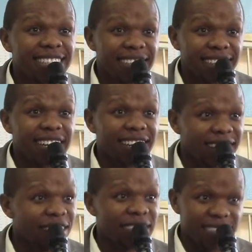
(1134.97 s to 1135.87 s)

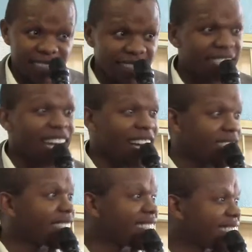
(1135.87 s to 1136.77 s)
Yeah, this is
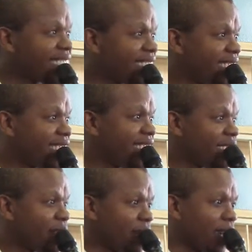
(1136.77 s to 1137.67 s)
us.
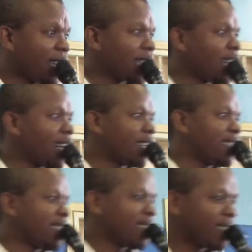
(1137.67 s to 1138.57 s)
We're like
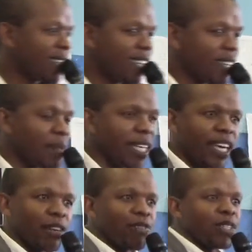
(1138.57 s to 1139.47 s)
that. Be
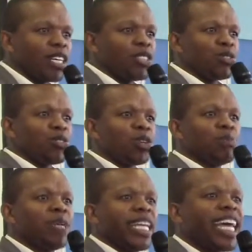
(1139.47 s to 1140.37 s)
careful that you
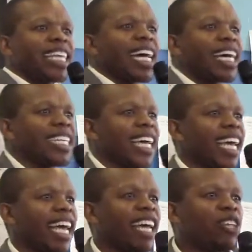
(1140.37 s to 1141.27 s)
don't be like that and